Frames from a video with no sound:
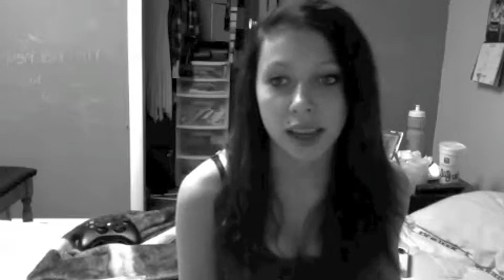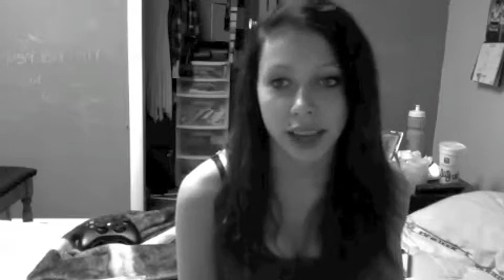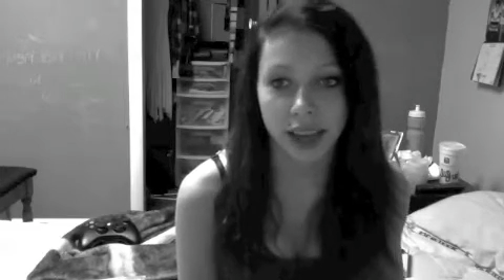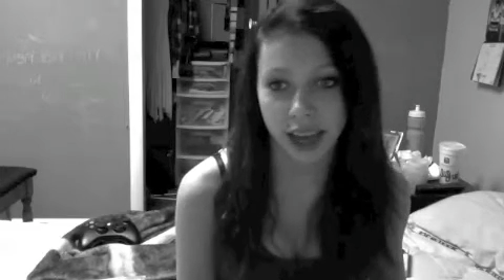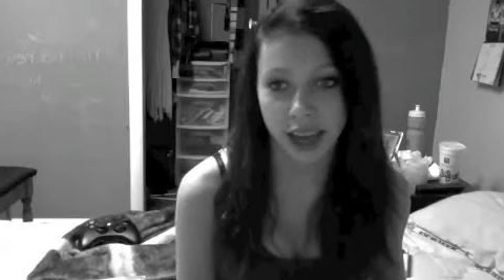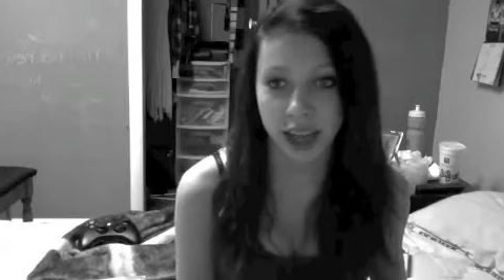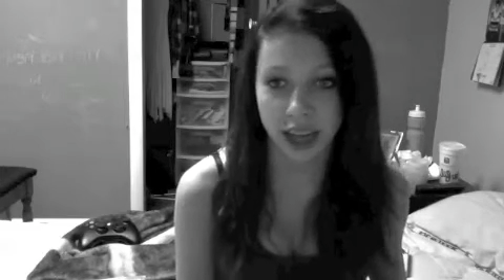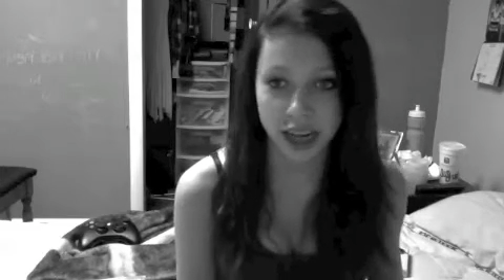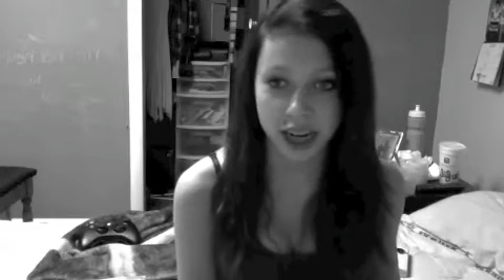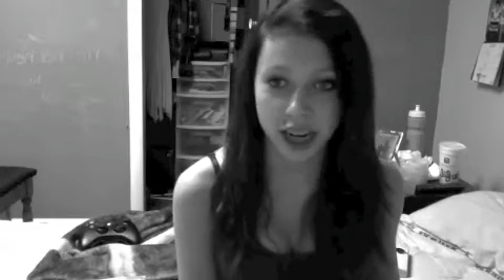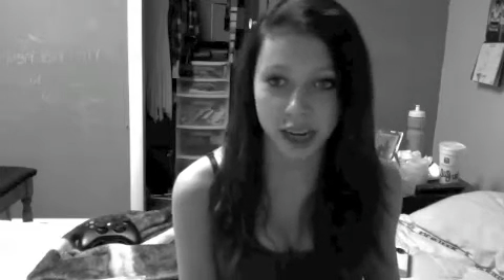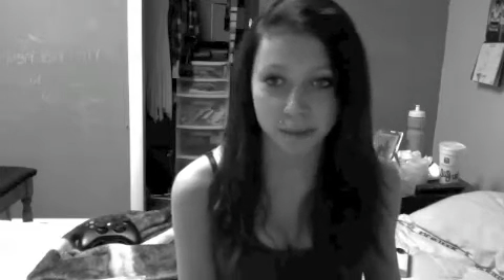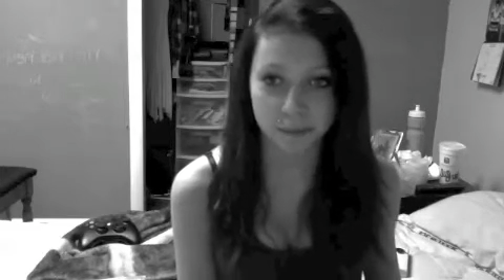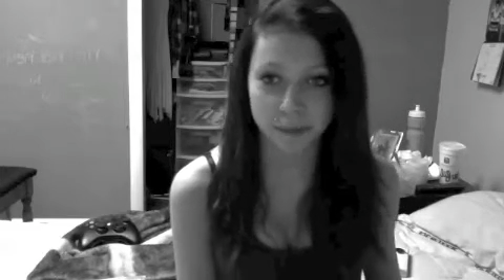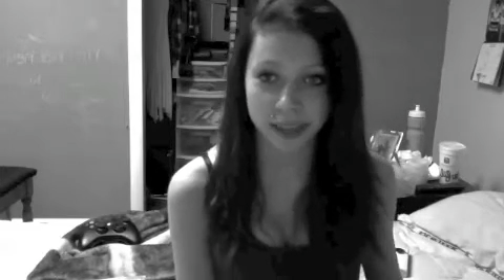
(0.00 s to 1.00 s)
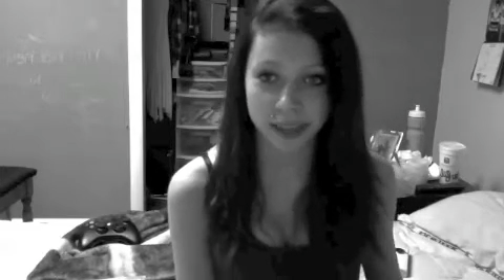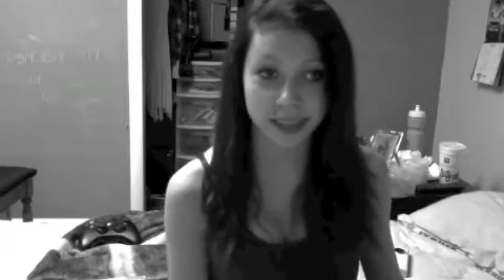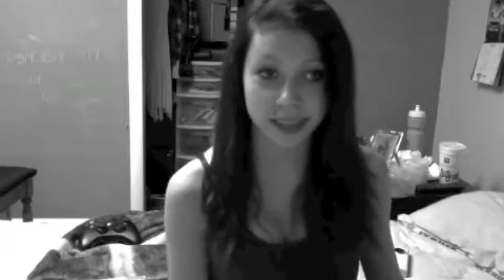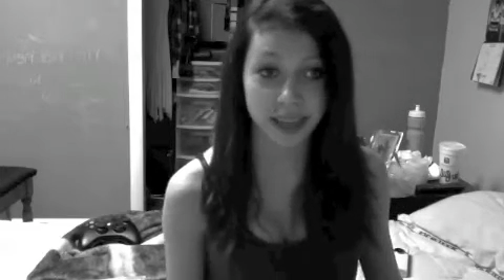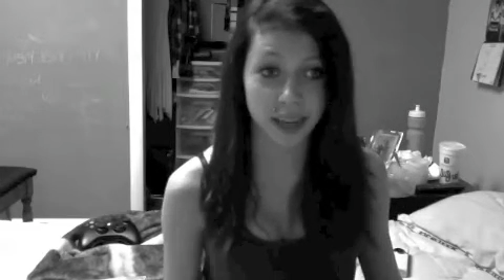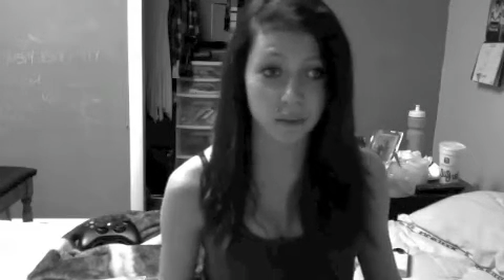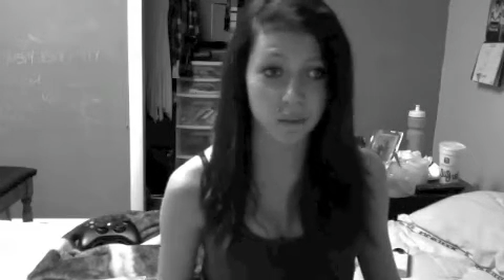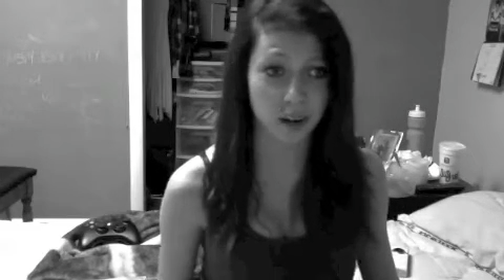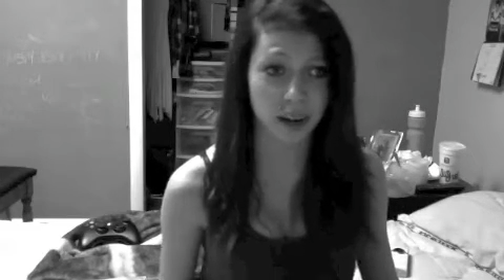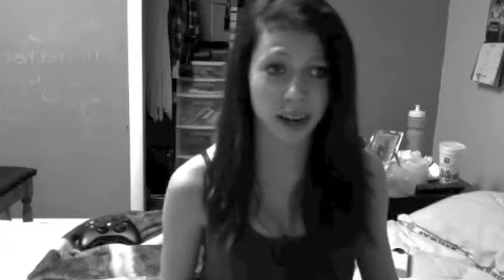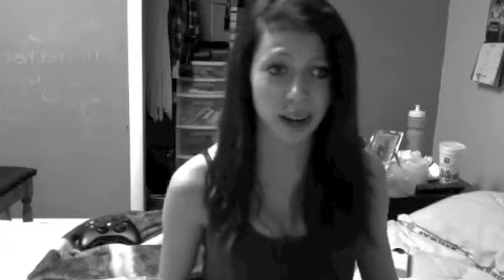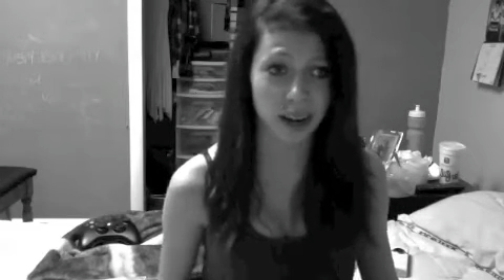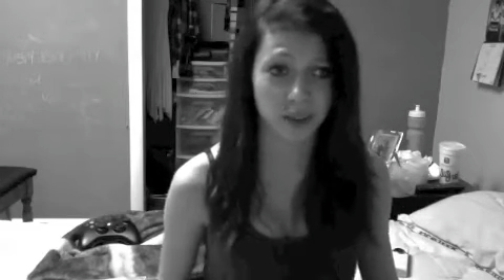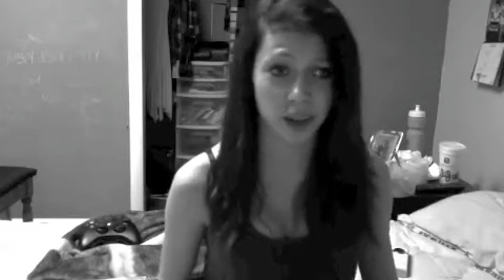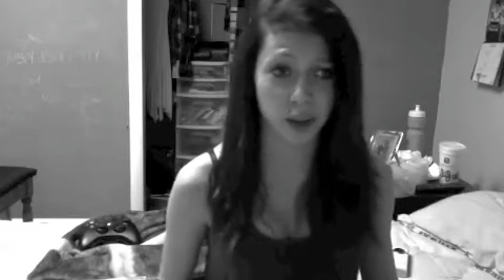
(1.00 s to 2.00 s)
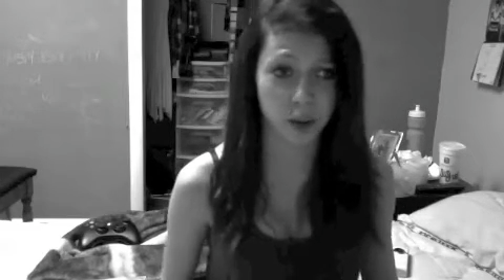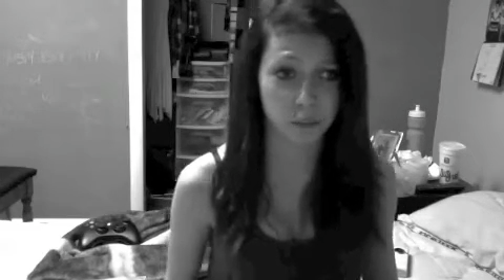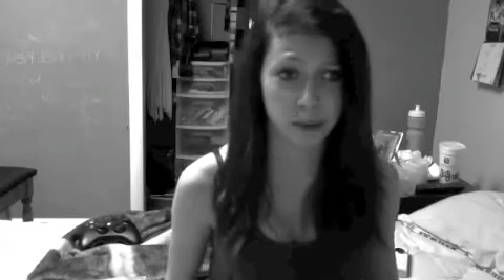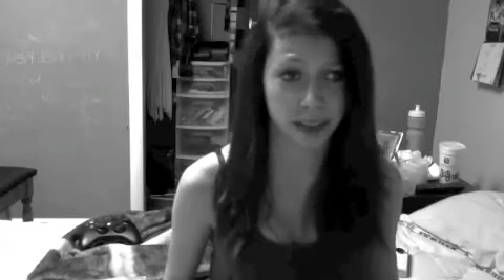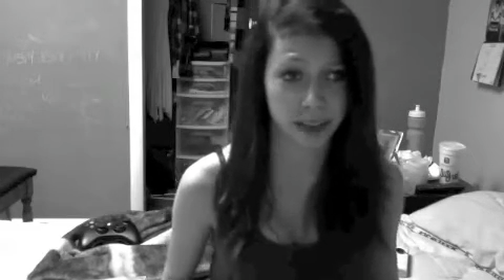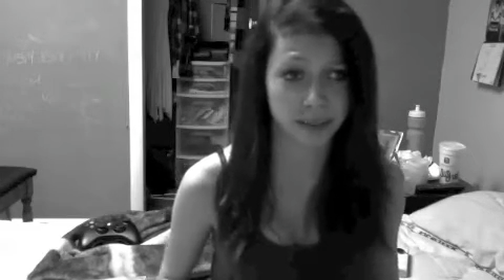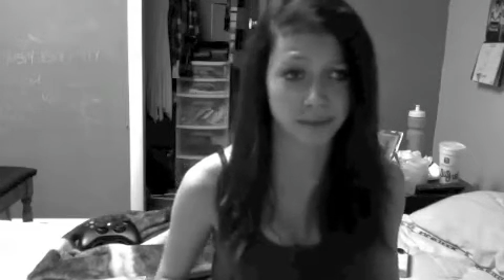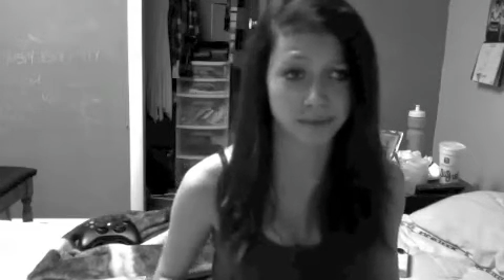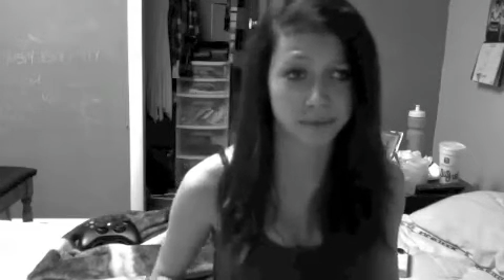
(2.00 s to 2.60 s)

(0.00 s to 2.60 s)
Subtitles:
Haley Tomlinson, where have you been,